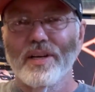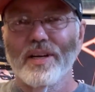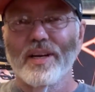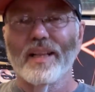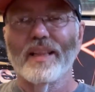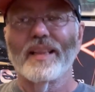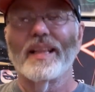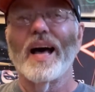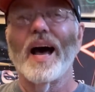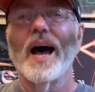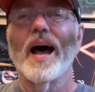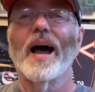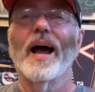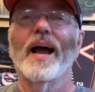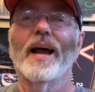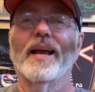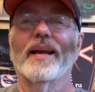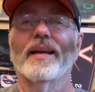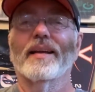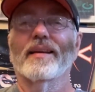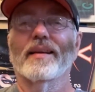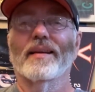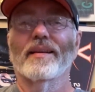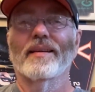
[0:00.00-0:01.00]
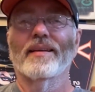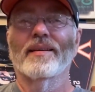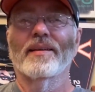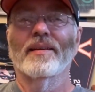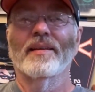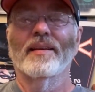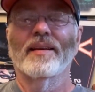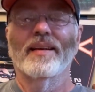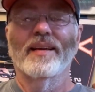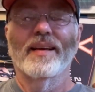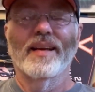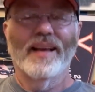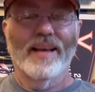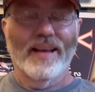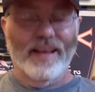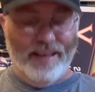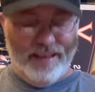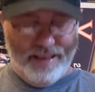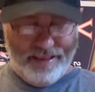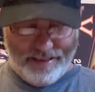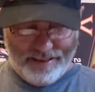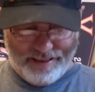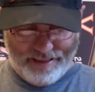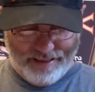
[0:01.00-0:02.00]
collide?
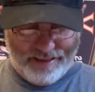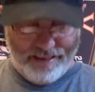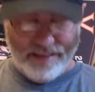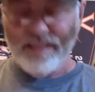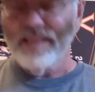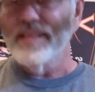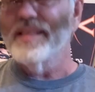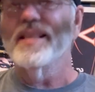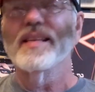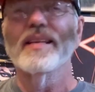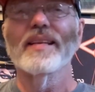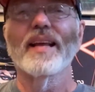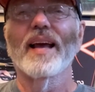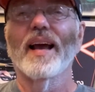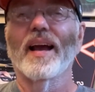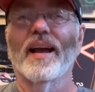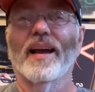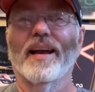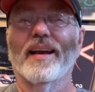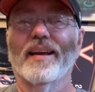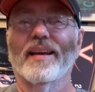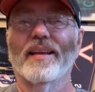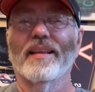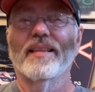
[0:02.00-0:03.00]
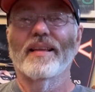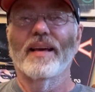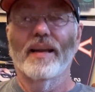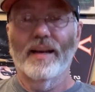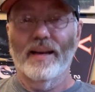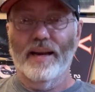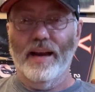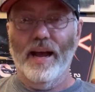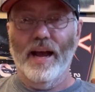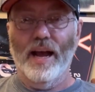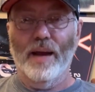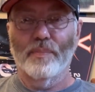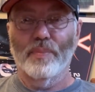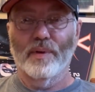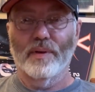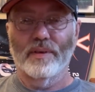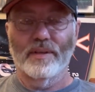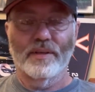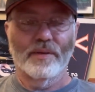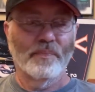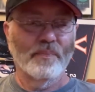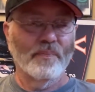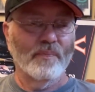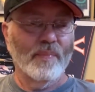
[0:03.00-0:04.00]
This is the day that it
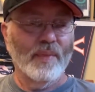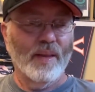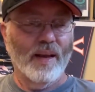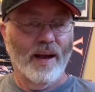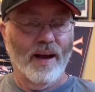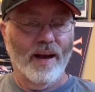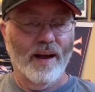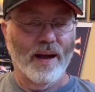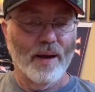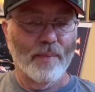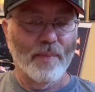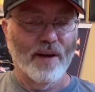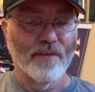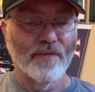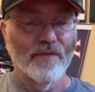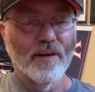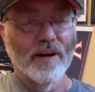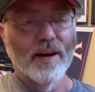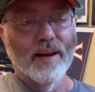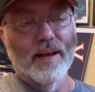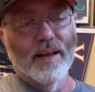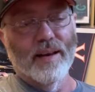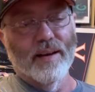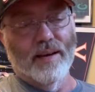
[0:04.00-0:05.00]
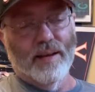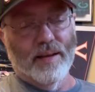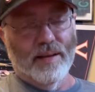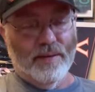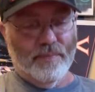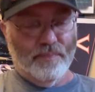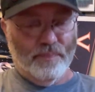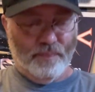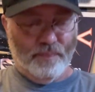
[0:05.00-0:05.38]
happened. My friend,